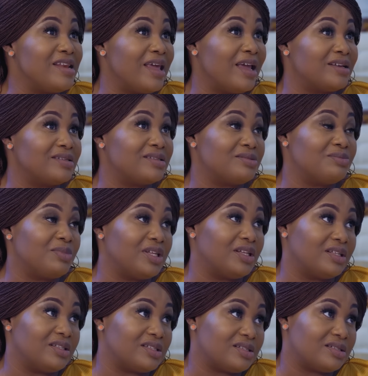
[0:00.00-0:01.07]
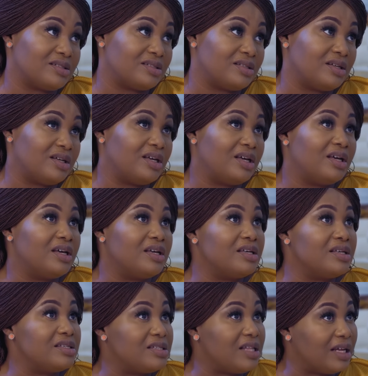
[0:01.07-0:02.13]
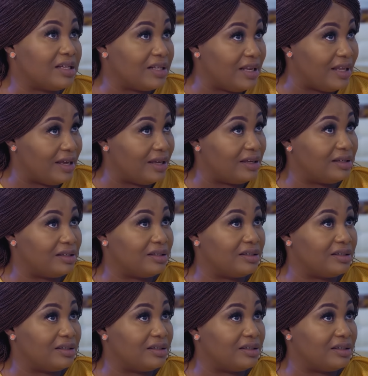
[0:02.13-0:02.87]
next minute. Is that clear?